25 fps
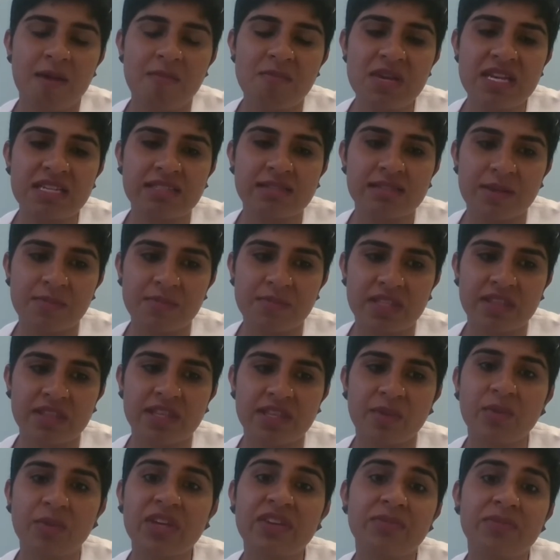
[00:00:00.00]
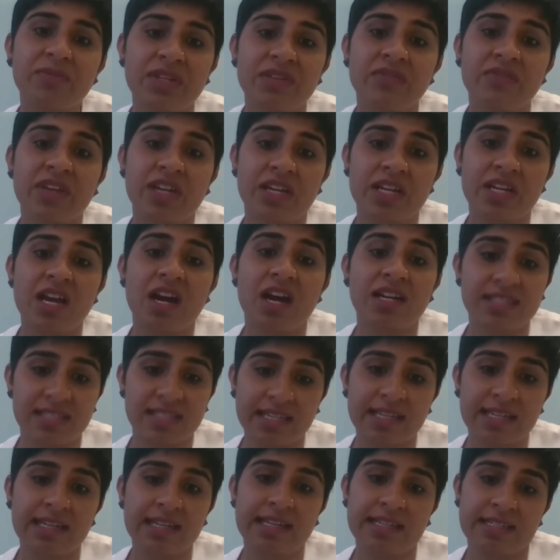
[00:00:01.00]
is something that we've been very
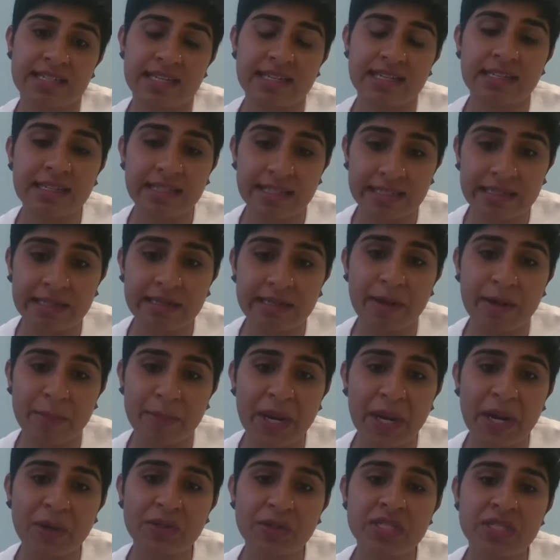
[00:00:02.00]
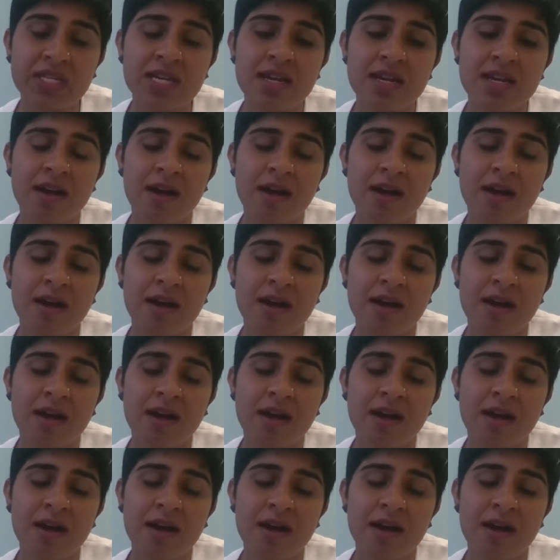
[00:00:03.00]
articulate and clear about.